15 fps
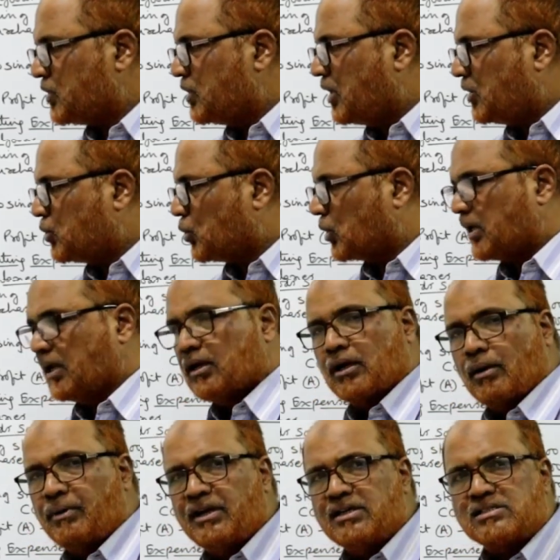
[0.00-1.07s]
The total
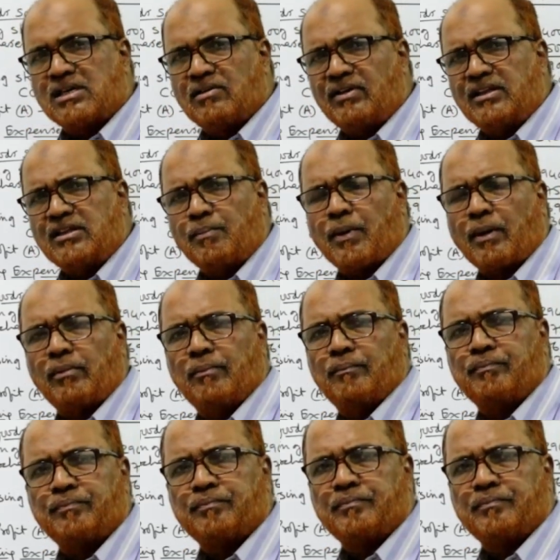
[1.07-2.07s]
income. It is given in the problem.